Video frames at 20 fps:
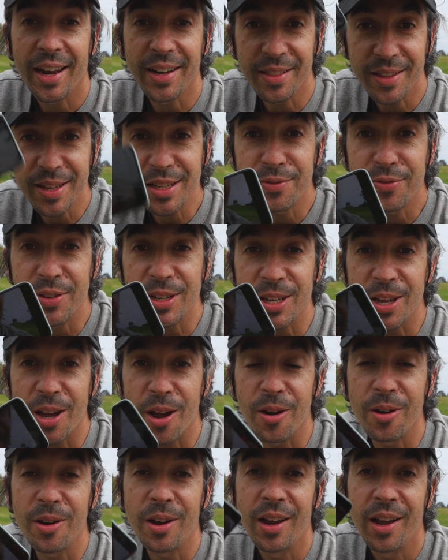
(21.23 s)
And in this
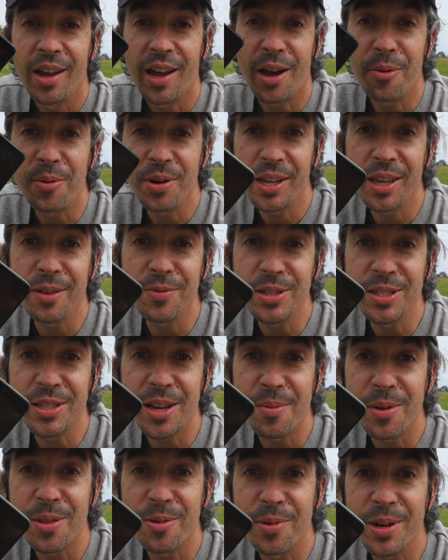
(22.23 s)
video, I want to give you
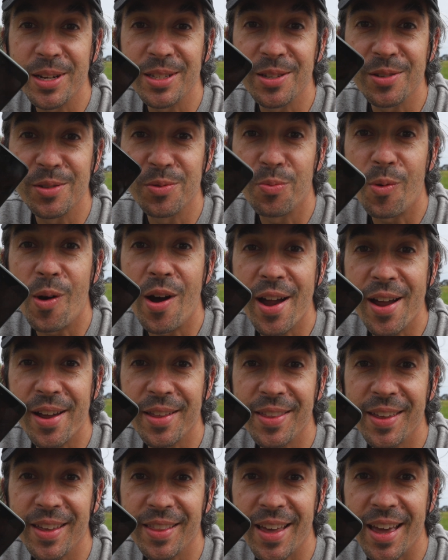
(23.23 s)
some of the reasons why I
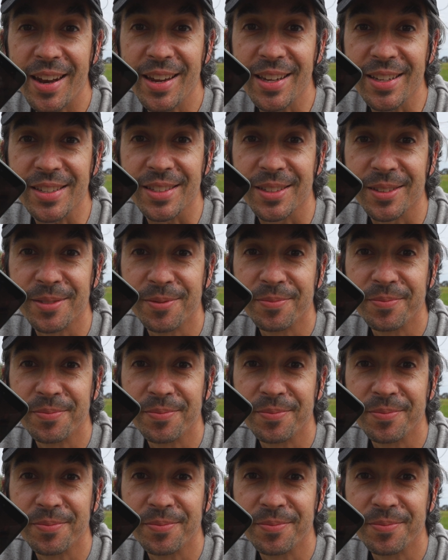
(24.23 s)
think that is.